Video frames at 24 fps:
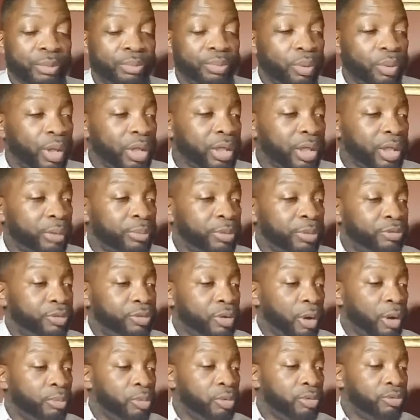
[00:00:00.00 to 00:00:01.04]
a point here
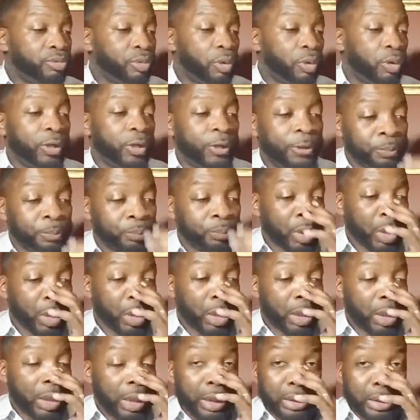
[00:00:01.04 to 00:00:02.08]
before I move on.
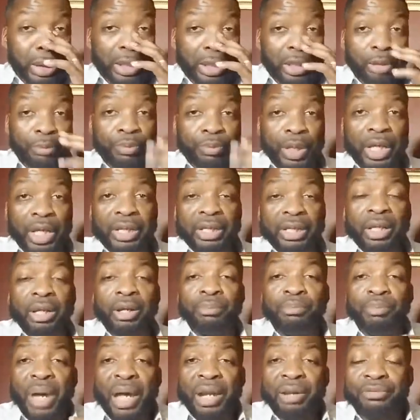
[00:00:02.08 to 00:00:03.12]
Again, and a
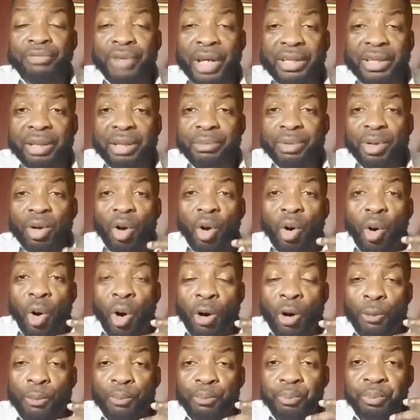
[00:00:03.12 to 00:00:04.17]
matter of fact,
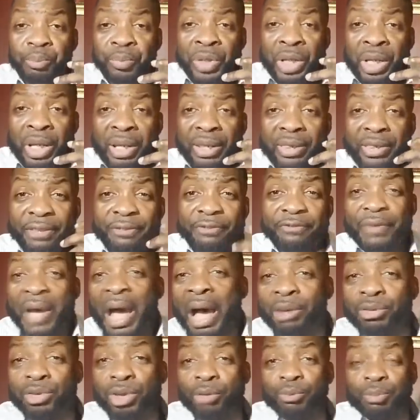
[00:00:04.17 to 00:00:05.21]
the
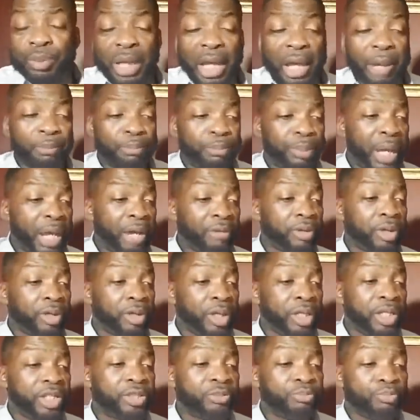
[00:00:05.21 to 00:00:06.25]
founder of Planned
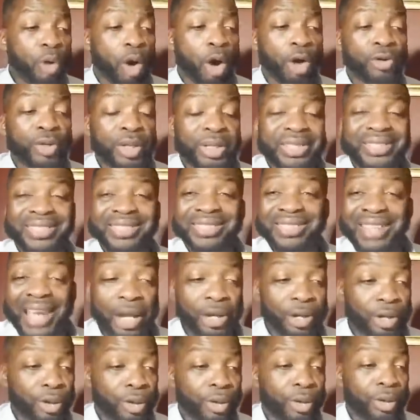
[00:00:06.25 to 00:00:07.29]
Parenthood is Margaret
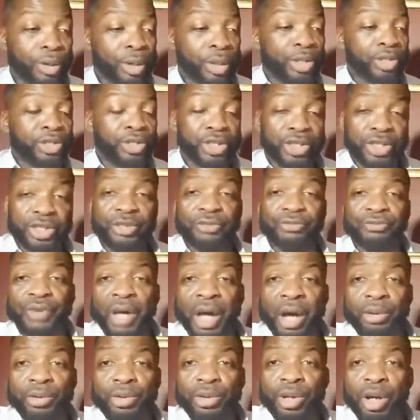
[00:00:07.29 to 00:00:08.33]
Sanger. She's the
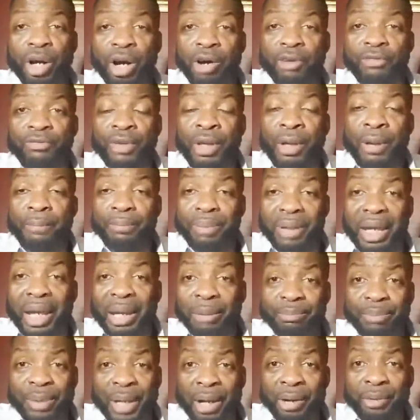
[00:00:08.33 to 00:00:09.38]
founder of
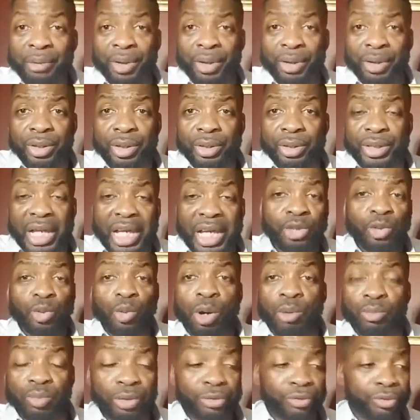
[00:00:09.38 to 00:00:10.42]
Planned Parenthood. That's
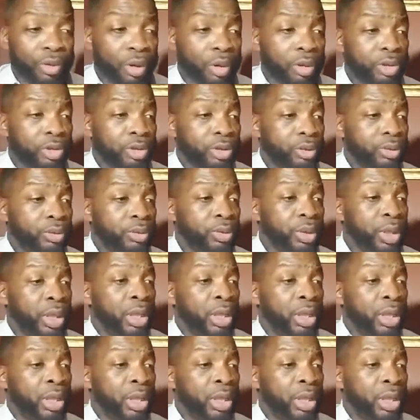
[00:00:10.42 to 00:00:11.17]
what I'm referring to.